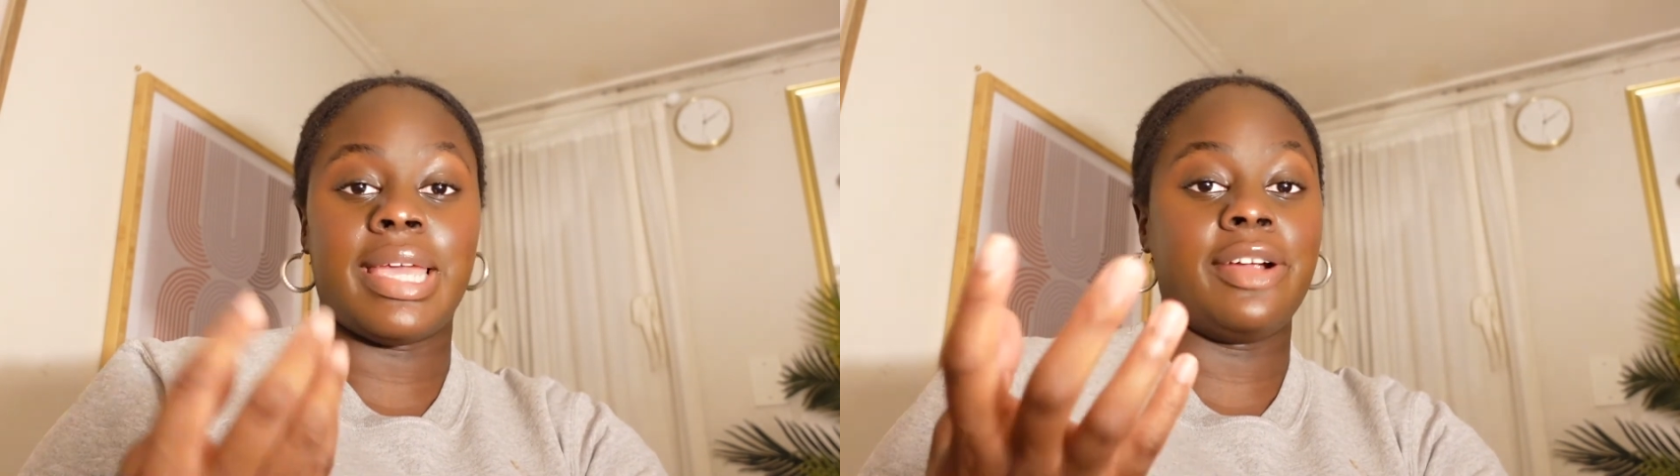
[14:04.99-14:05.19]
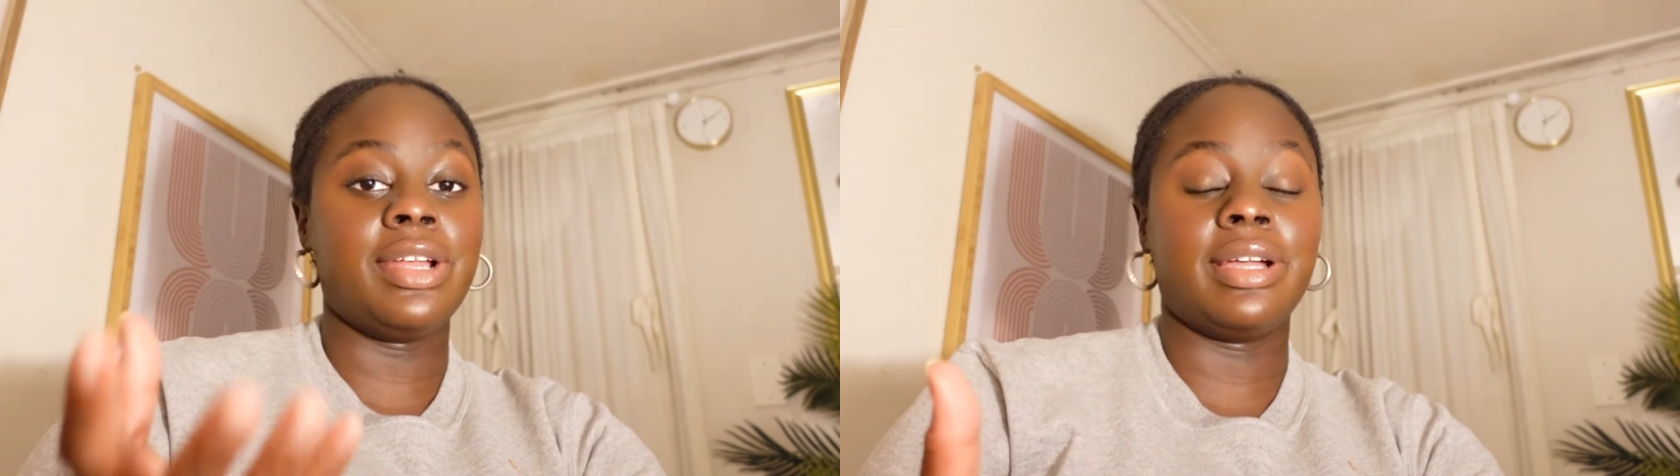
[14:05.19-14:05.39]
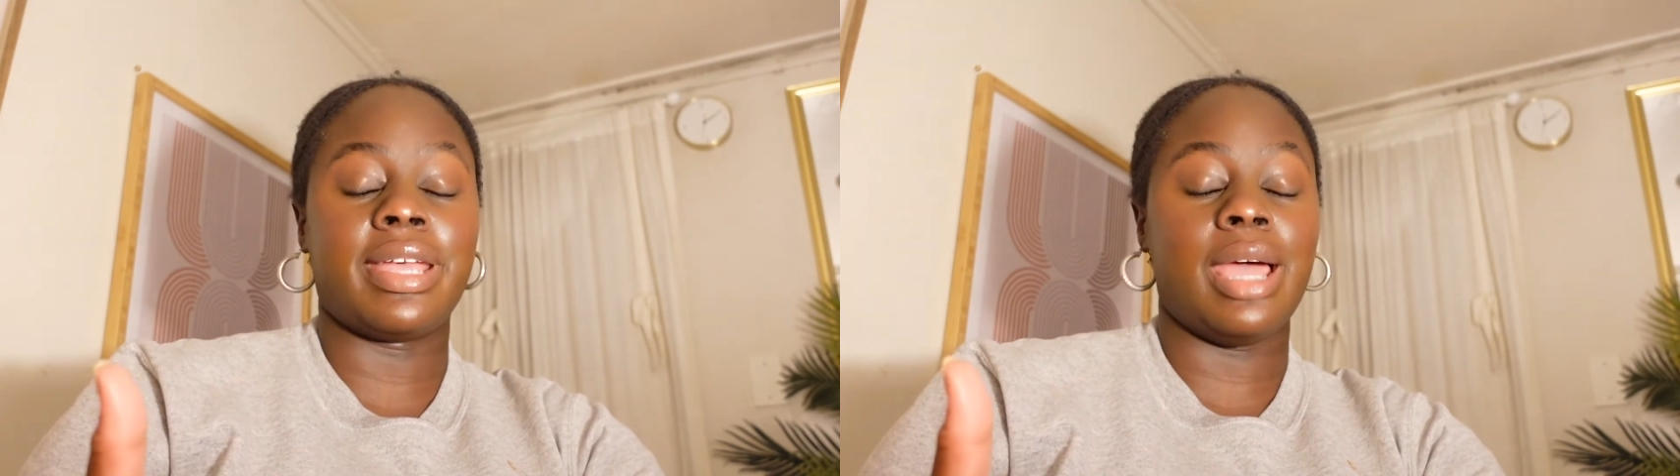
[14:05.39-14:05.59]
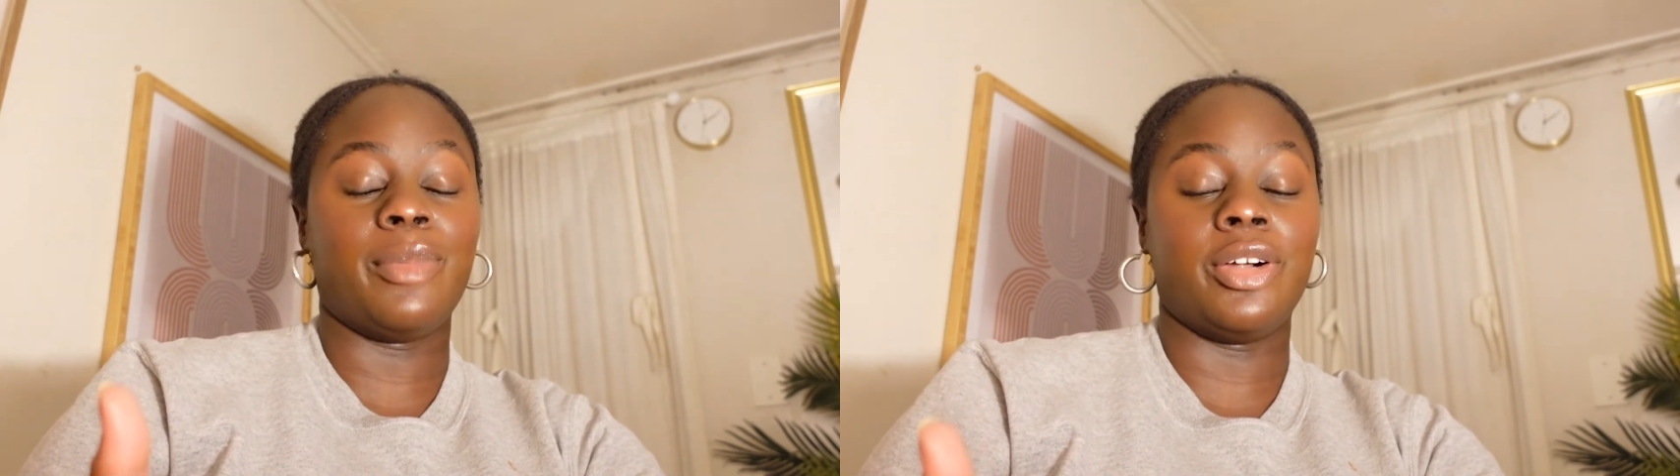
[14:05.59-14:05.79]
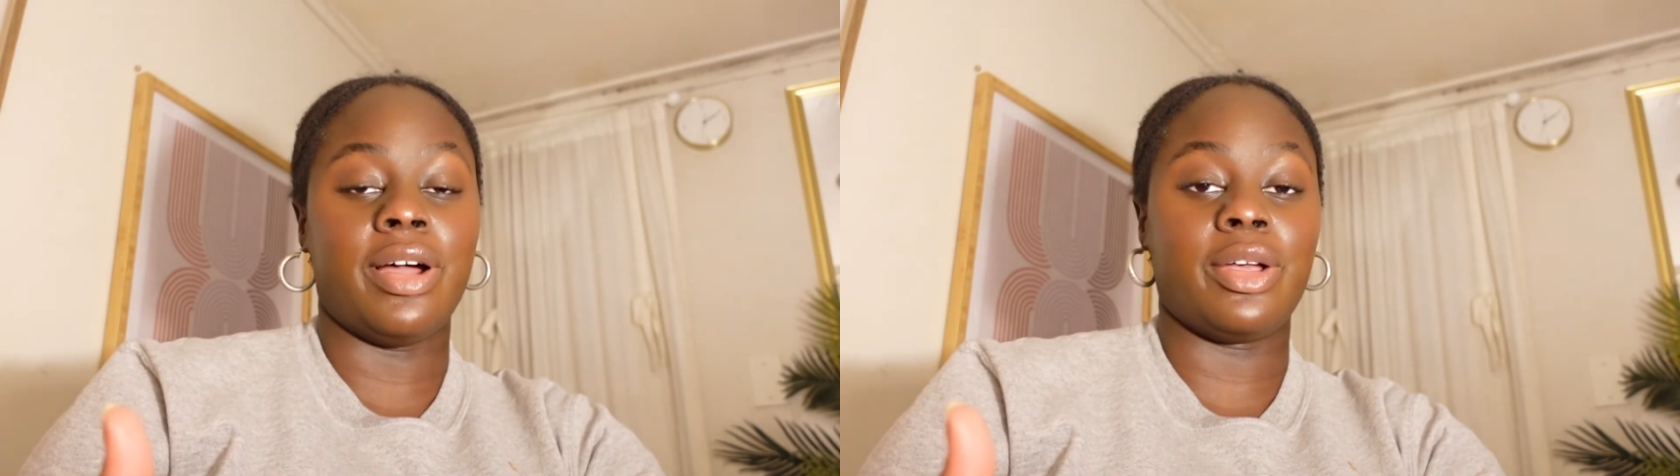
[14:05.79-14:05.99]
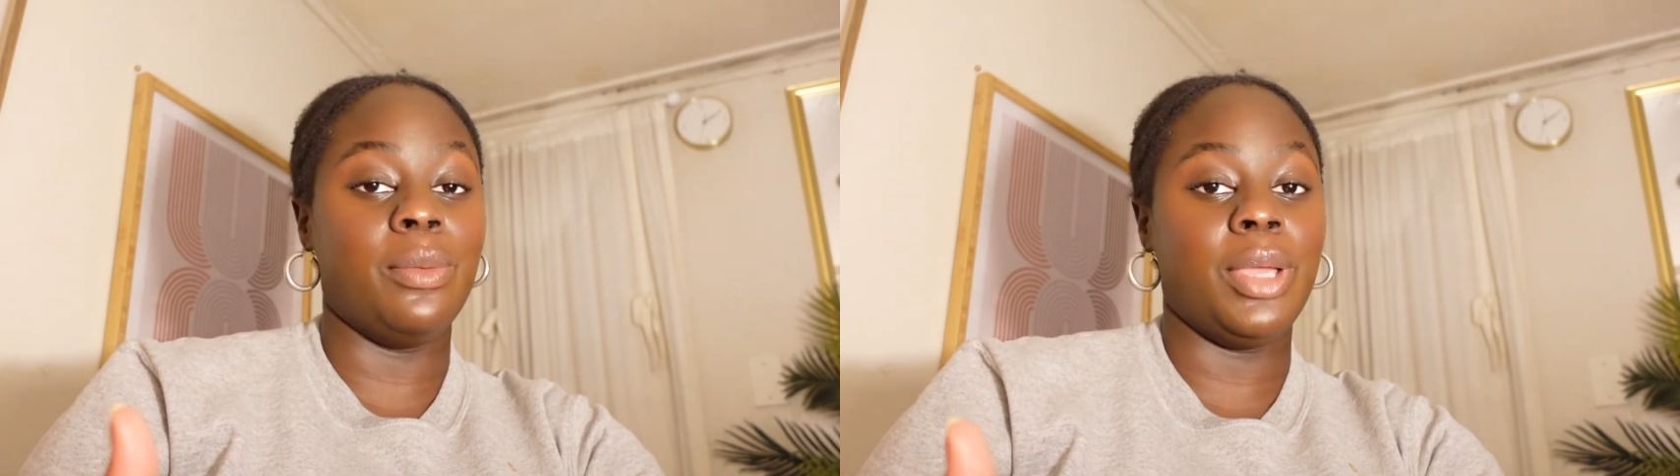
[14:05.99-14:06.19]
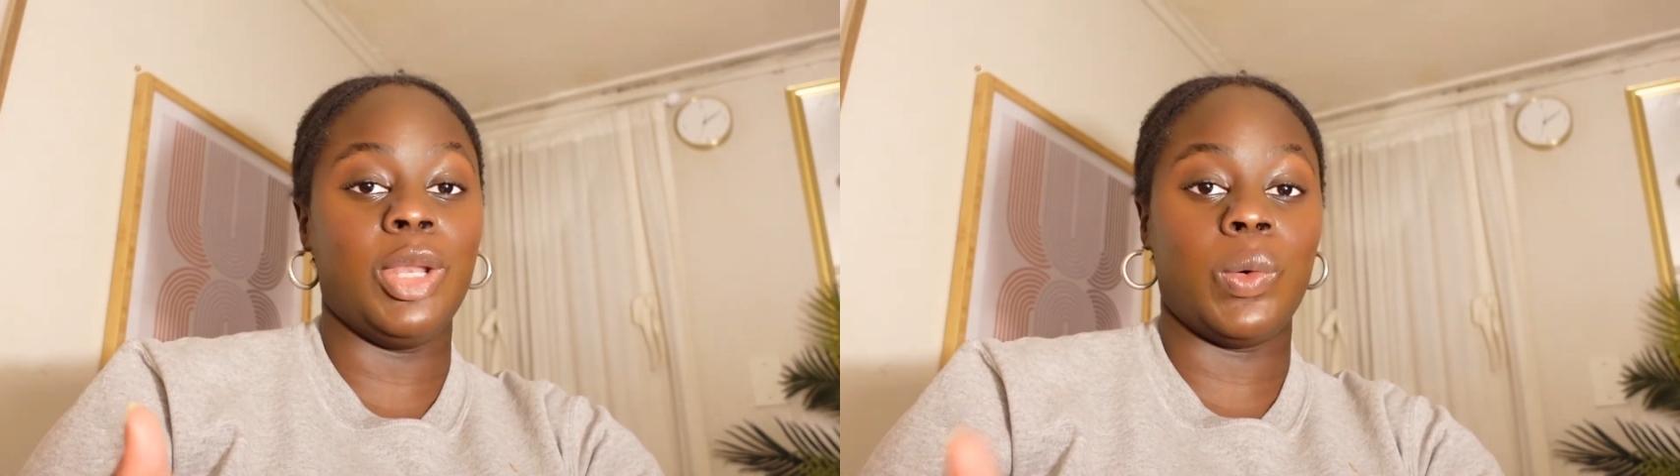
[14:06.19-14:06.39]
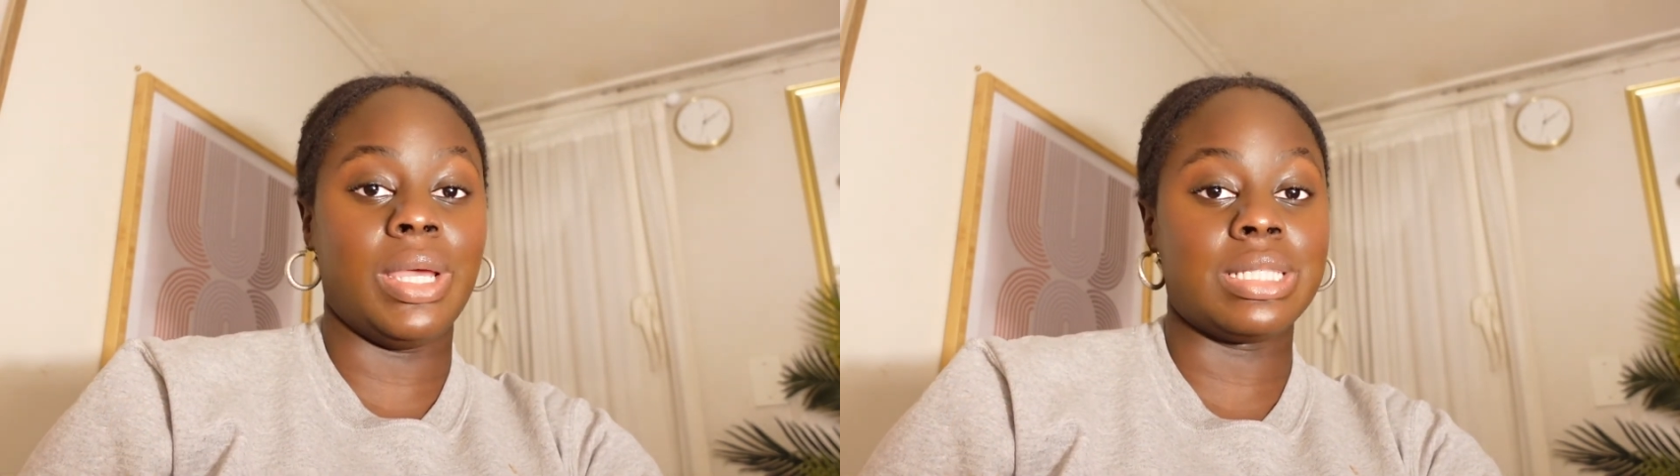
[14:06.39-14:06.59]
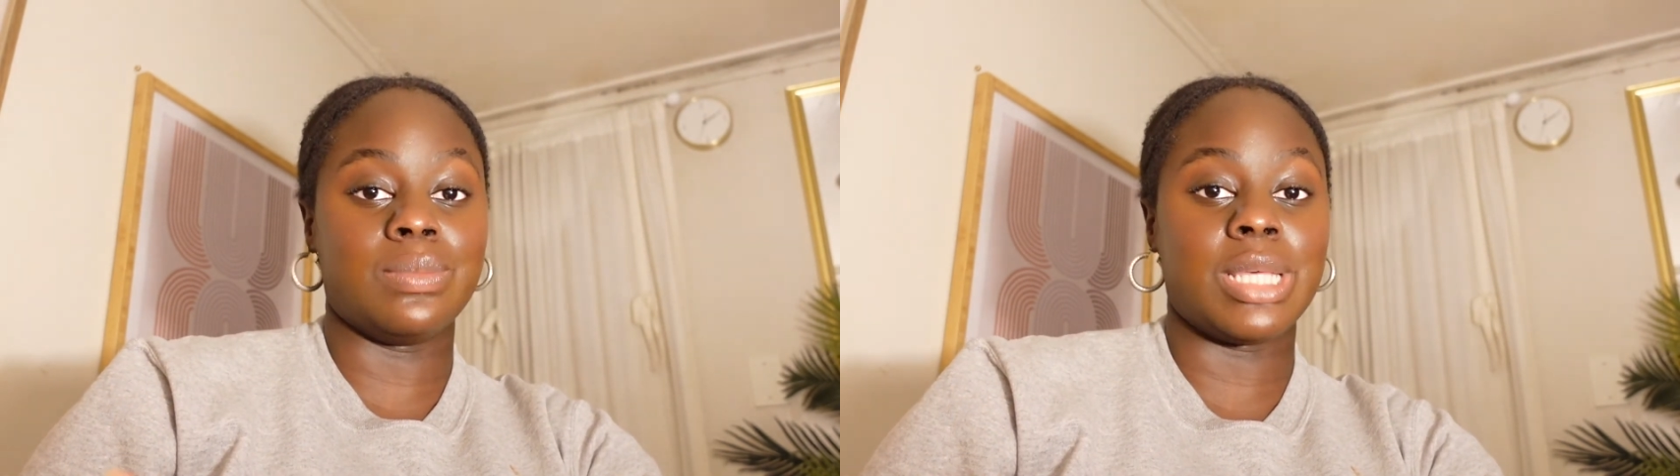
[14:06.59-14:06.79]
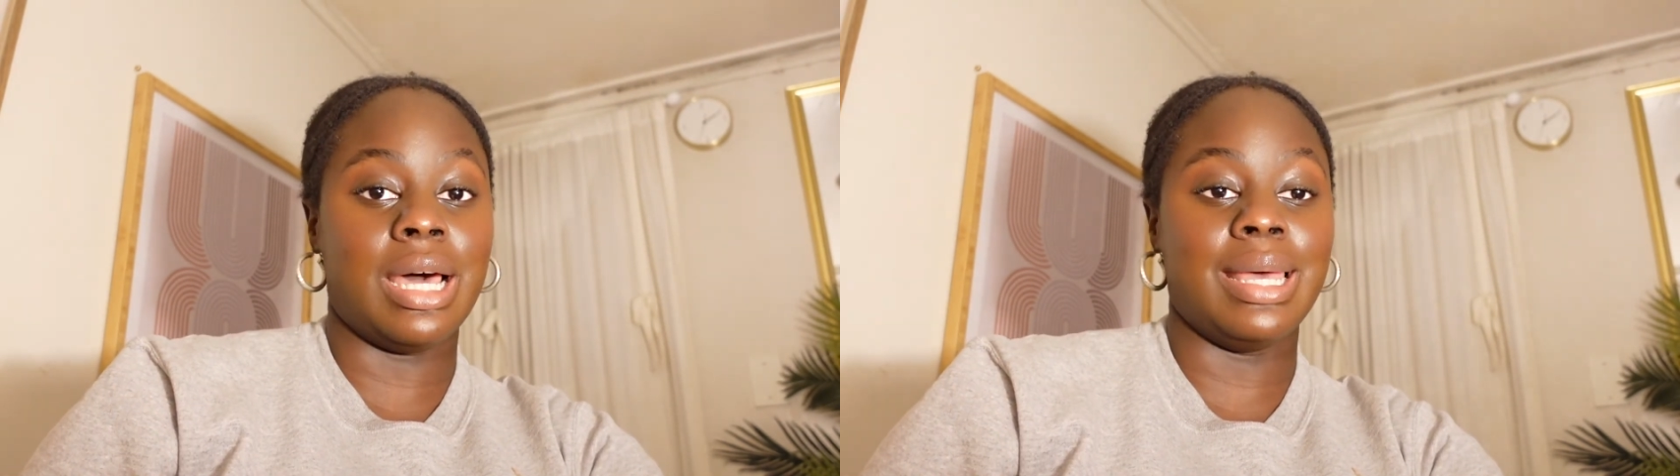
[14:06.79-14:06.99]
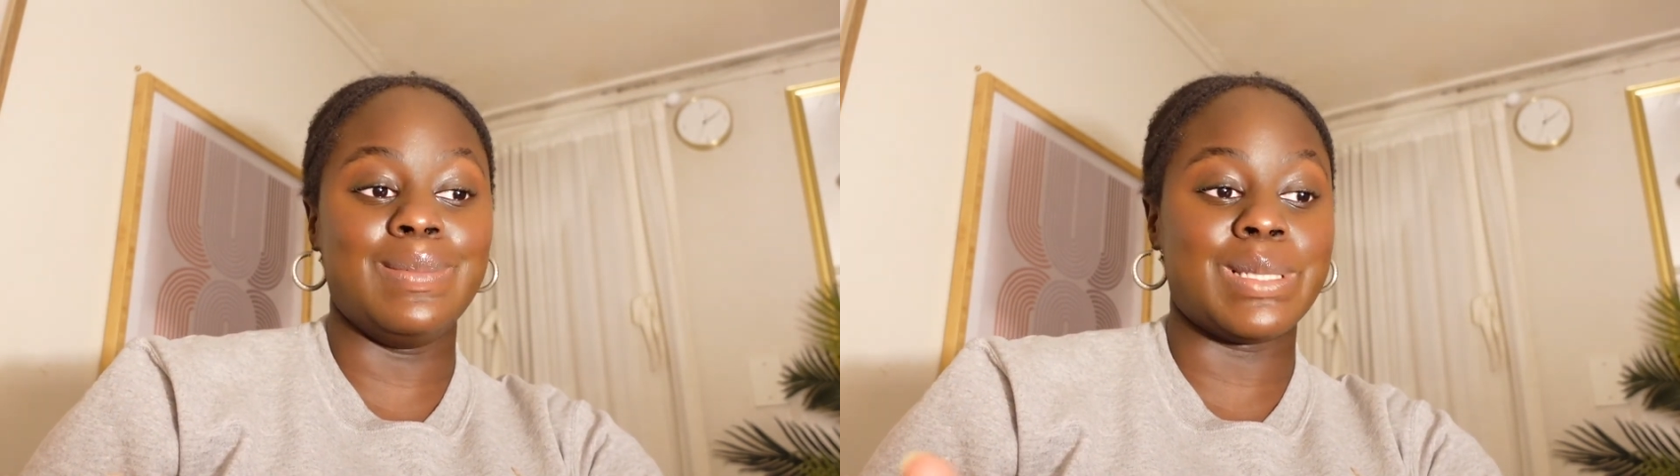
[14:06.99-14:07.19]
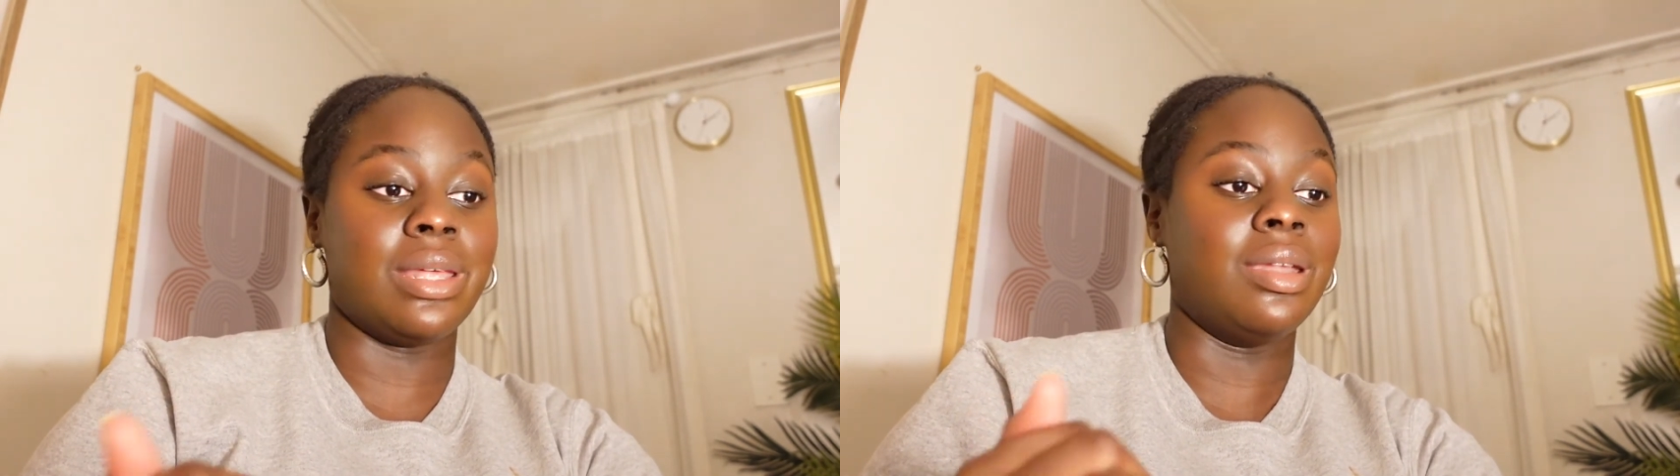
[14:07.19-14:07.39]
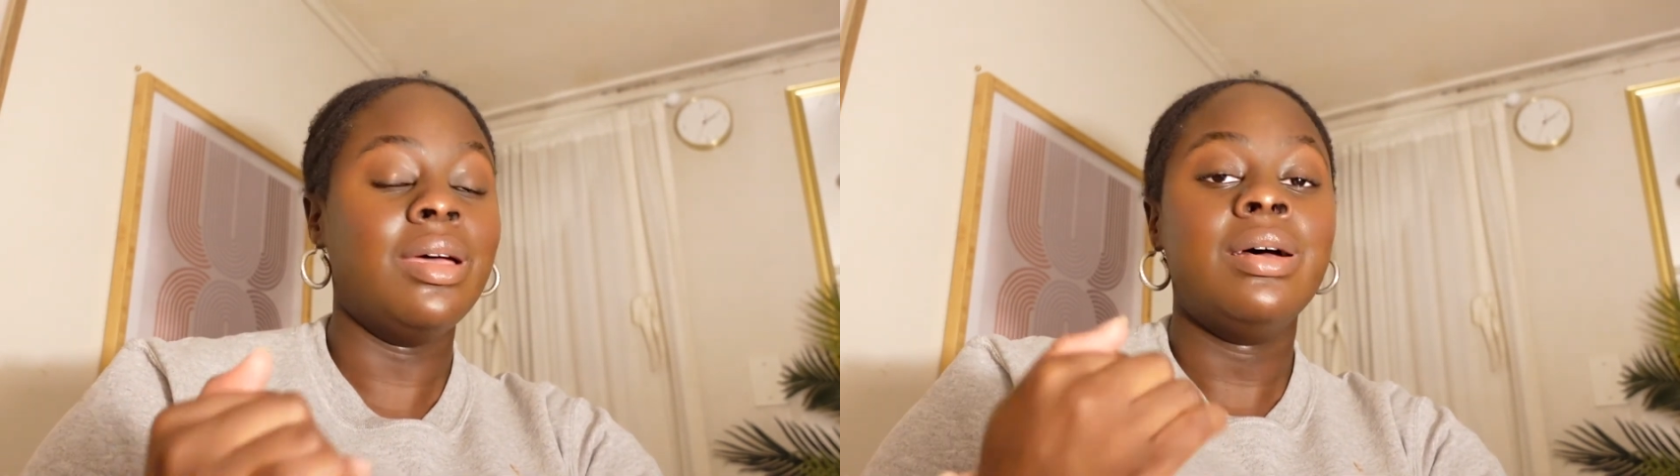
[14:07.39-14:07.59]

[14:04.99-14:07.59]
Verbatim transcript: carrying a camera around can be annoying sometimes and